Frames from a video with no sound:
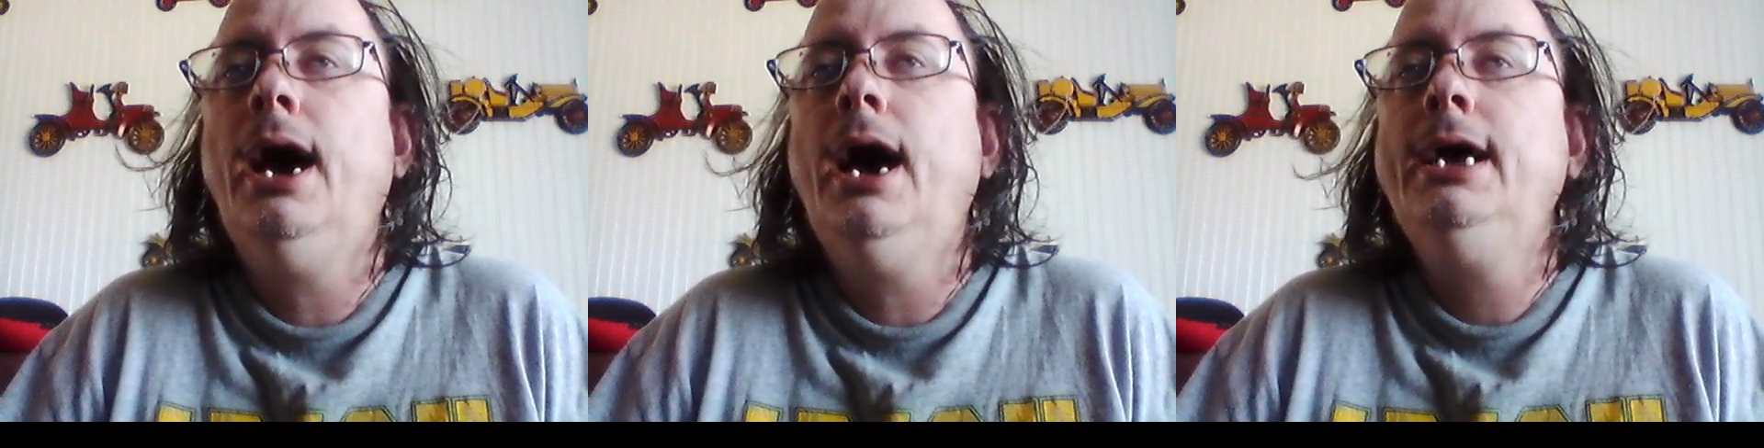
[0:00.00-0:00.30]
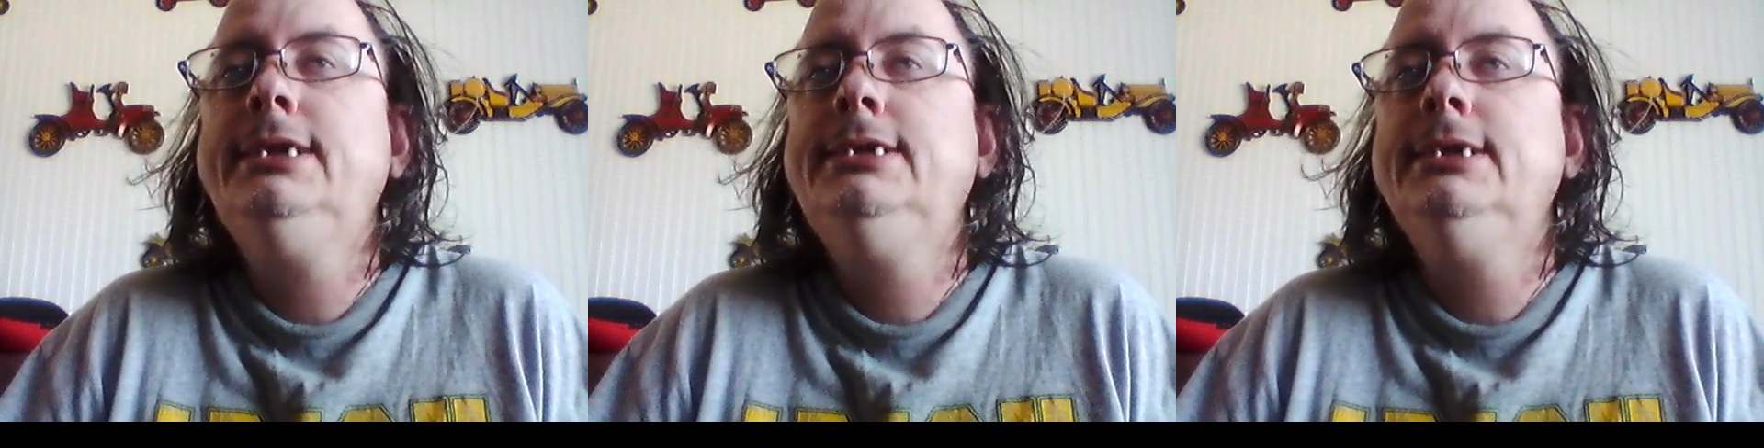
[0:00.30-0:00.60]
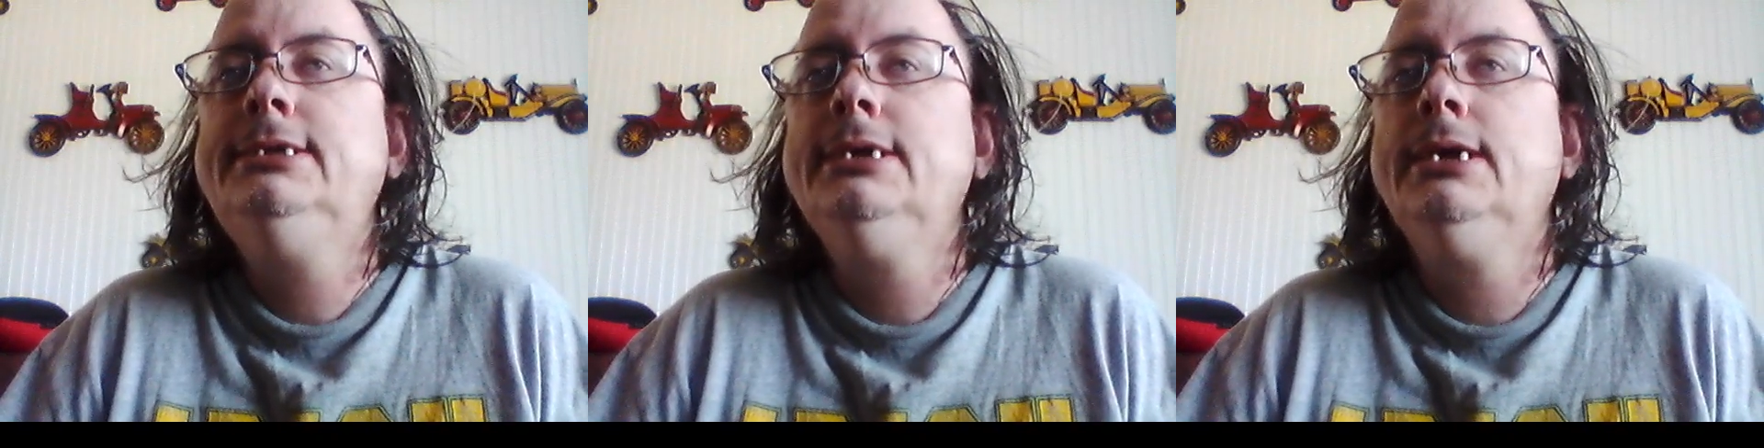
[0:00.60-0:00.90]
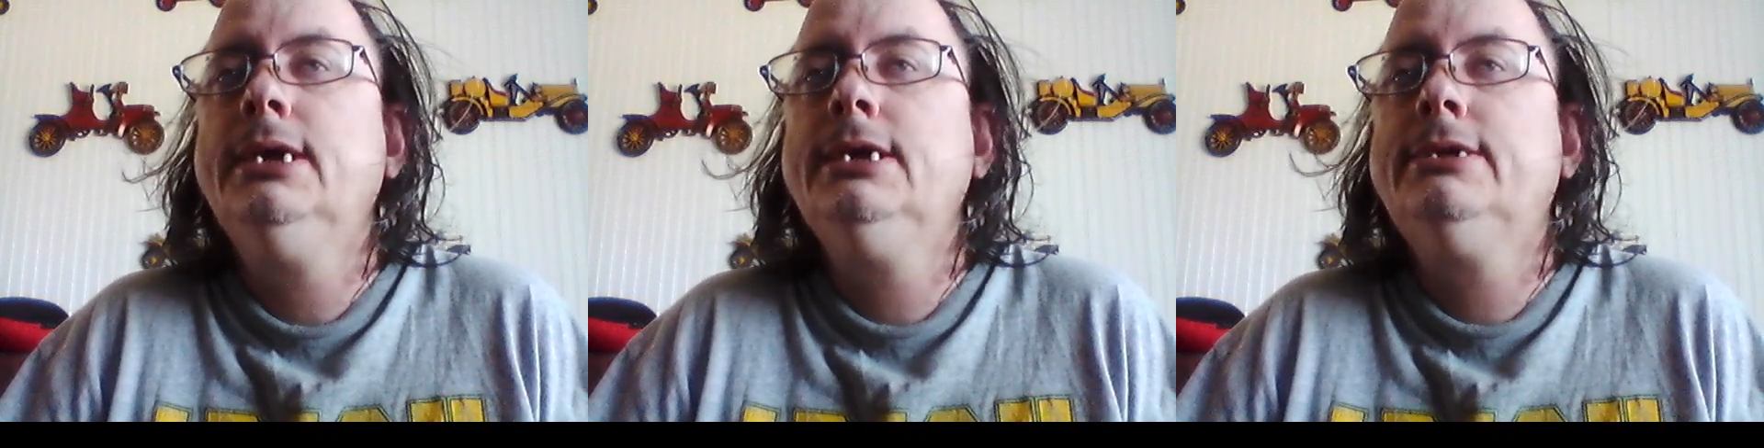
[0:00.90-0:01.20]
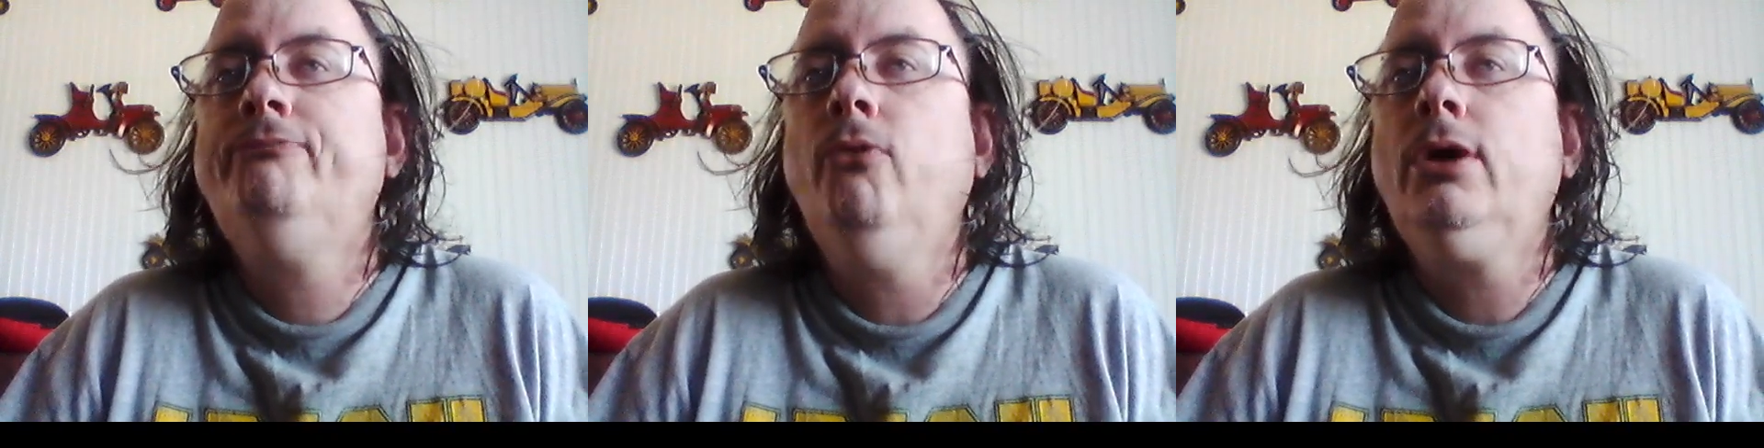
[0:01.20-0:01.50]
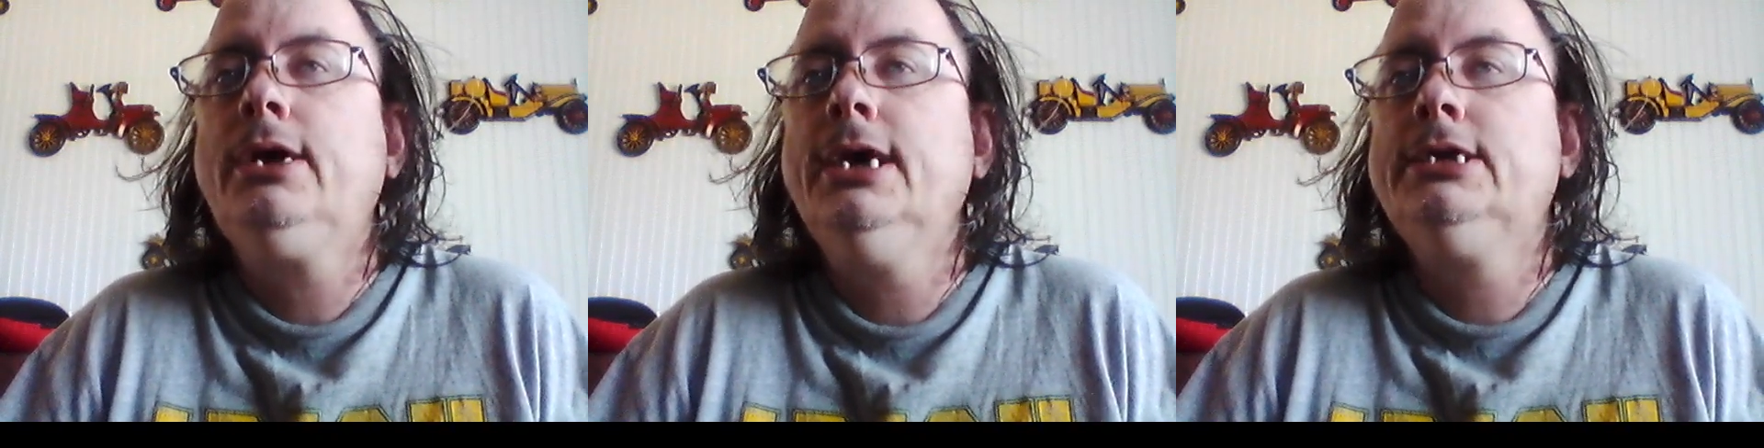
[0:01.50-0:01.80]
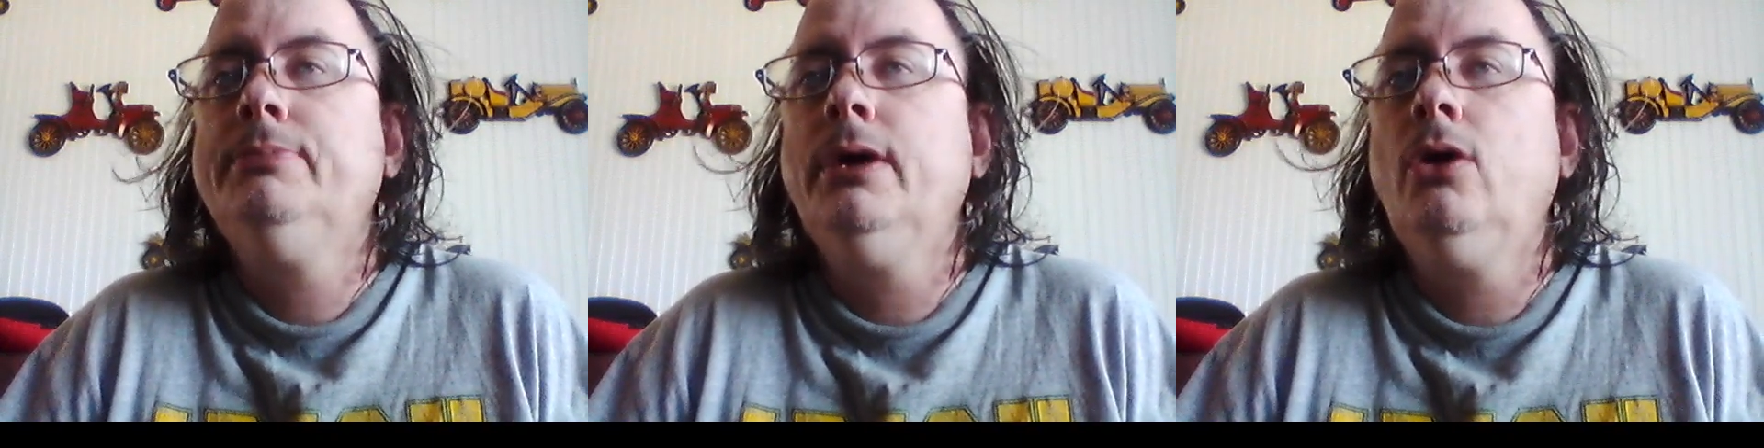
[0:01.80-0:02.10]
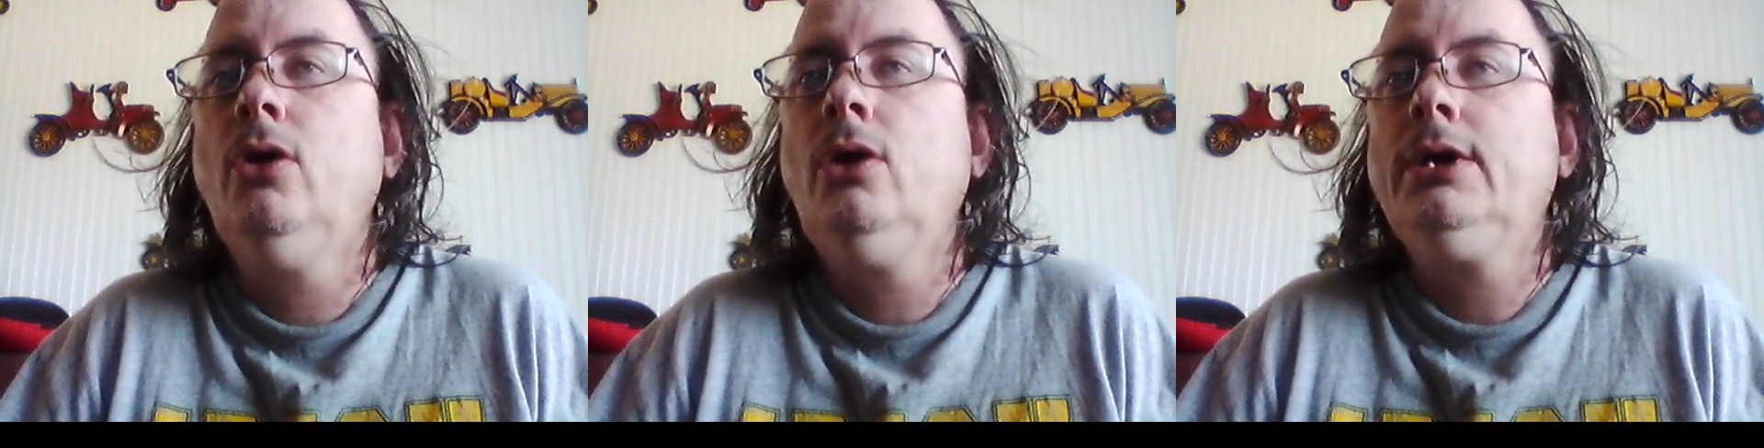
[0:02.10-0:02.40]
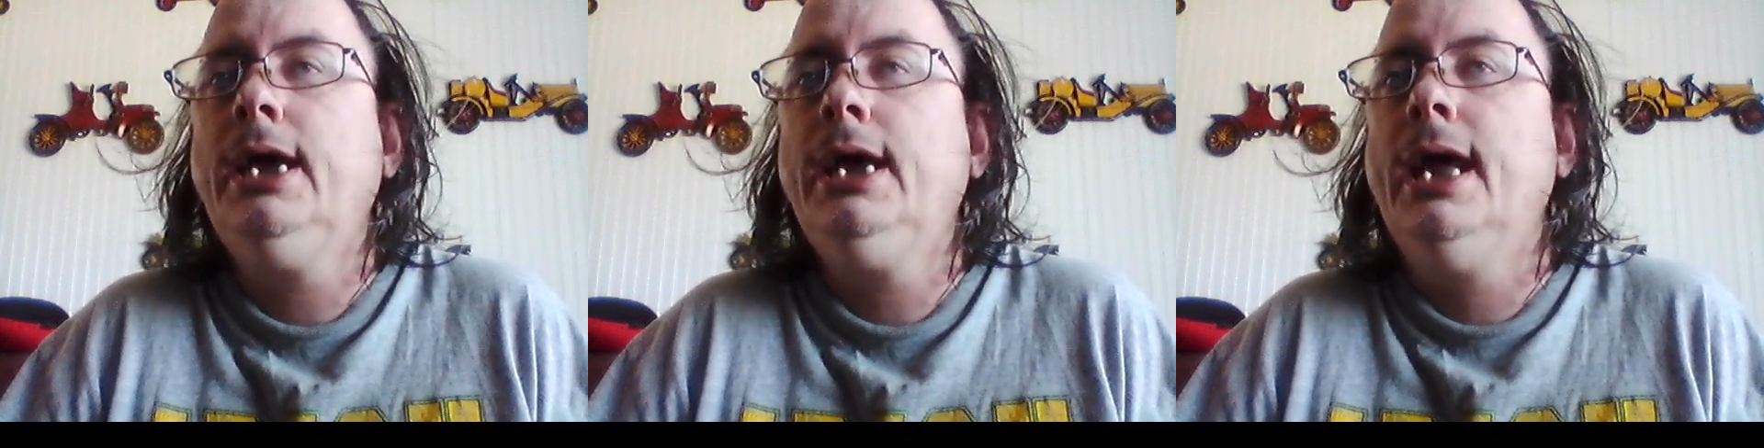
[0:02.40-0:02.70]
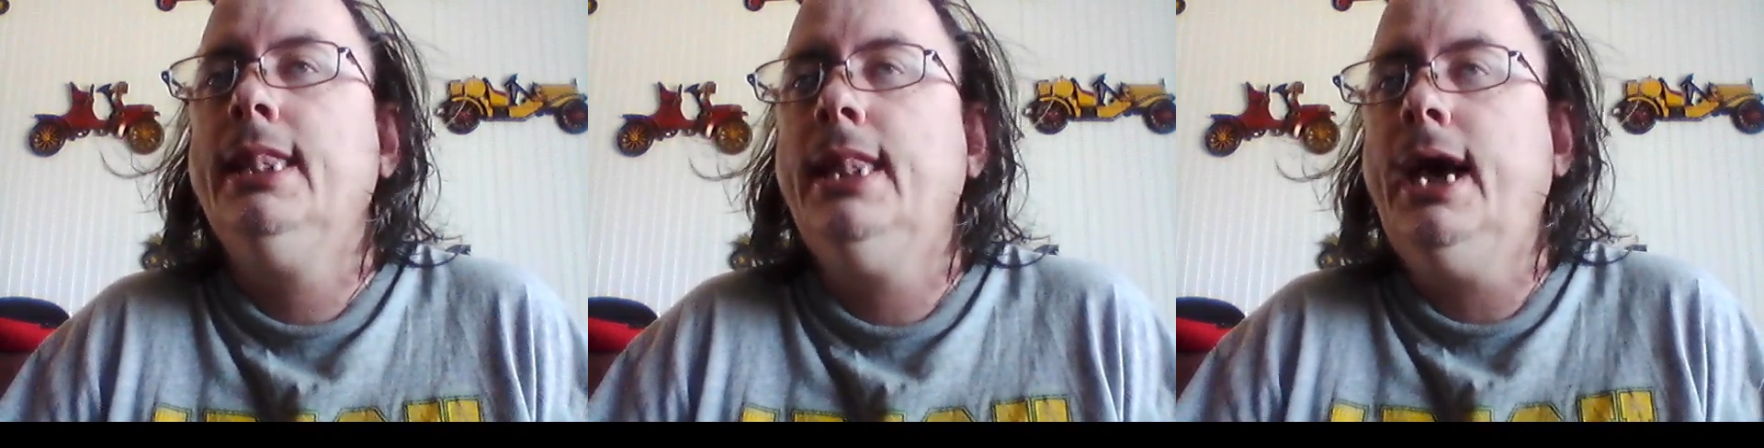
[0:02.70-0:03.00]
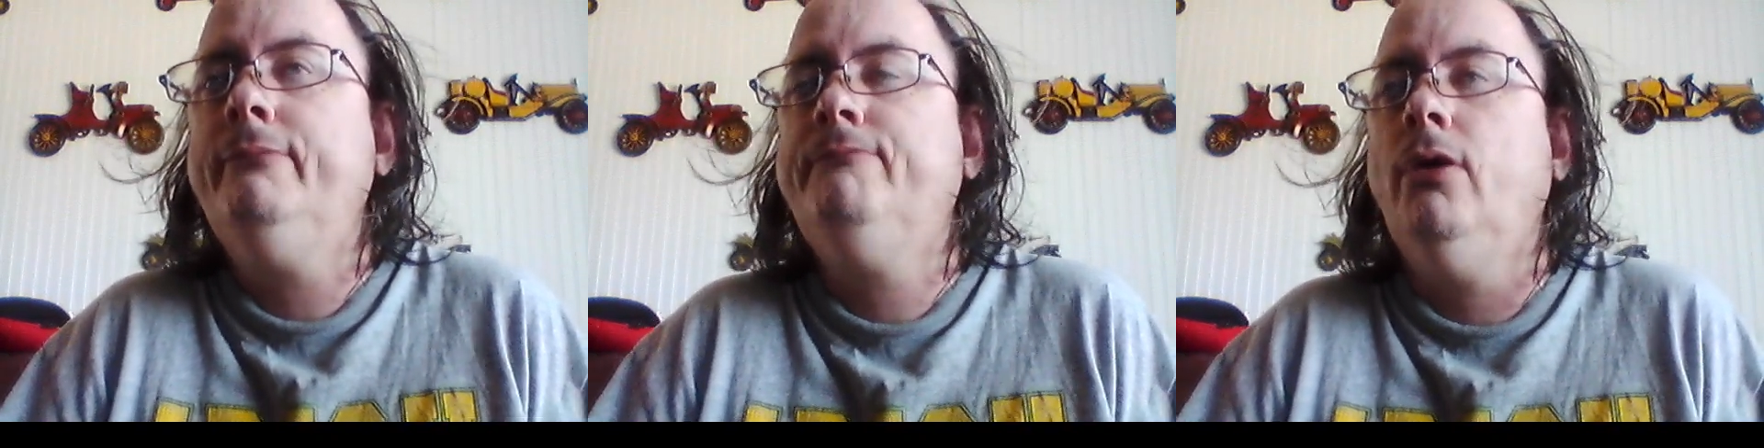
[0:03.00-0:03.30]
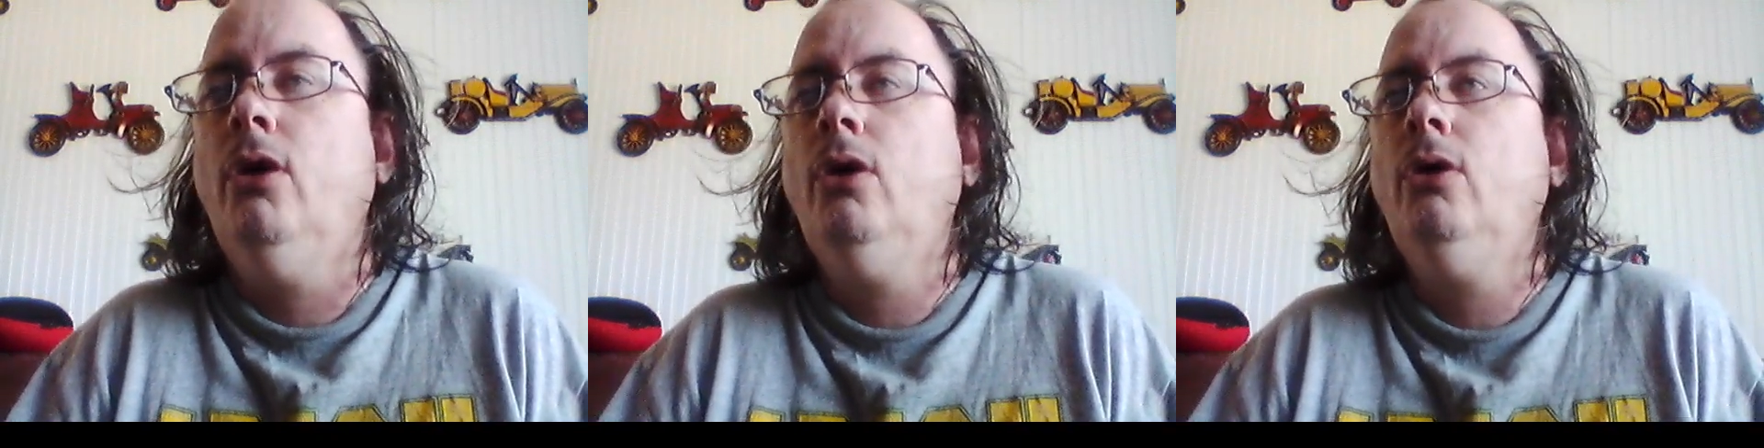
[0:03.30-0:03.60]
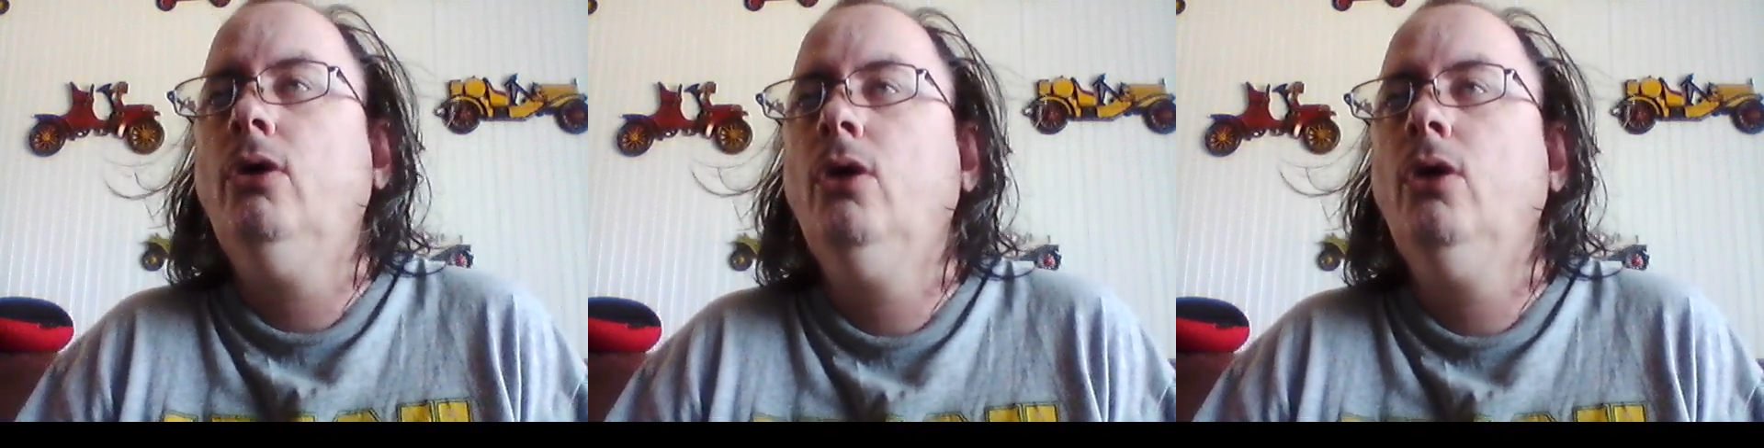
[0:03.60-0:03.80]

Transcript: ISIS is forecast to be a hurricane at landfall.